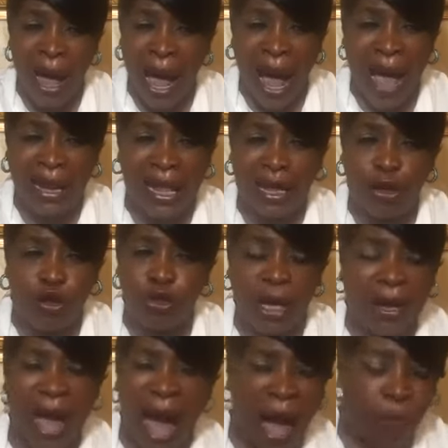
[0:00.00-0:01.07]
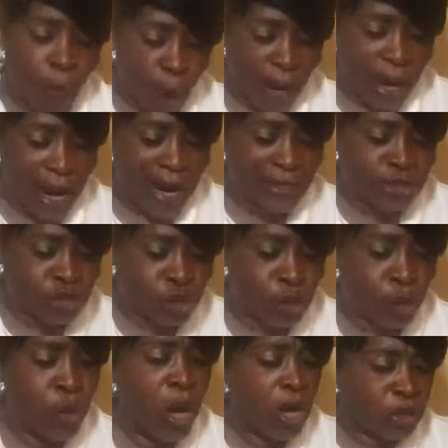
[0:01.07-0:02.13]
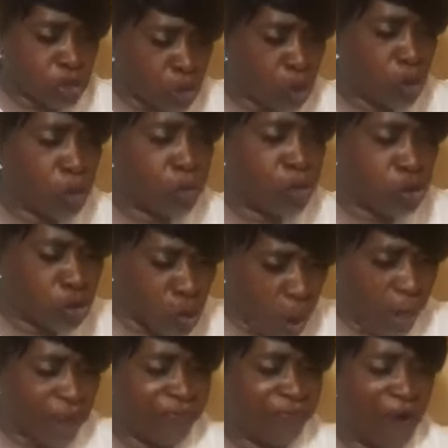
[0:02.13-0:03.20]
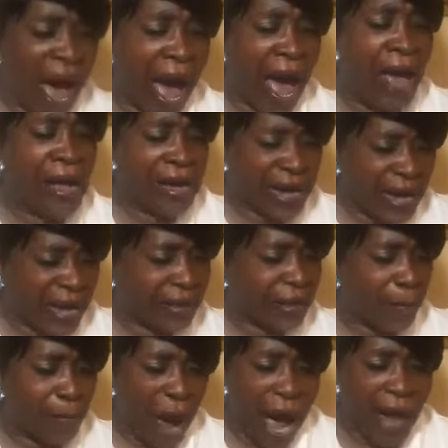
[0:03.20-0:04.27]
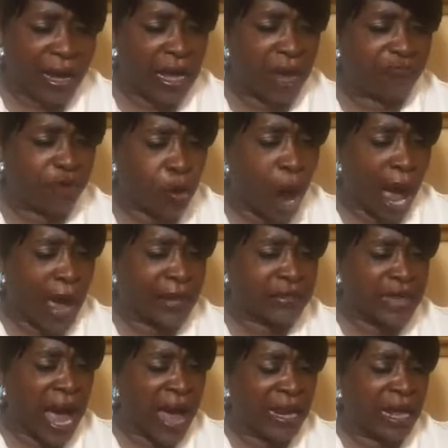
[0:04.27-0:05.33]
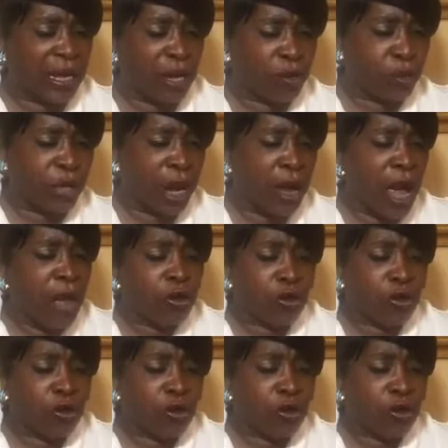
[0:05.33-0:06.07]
Hallelujah. God want us to, to unify in the body of Christ. Hallelujah.